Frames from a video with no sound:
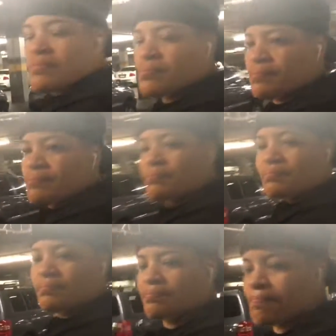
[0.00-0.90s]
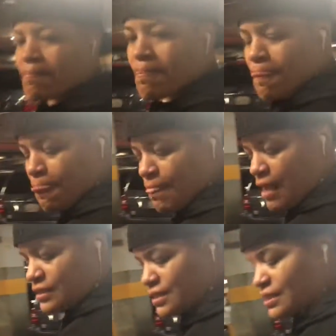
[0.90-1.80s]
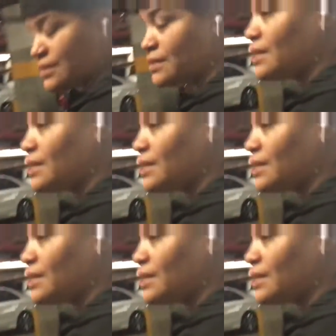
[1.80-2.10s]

That's gonna be funny. Say it's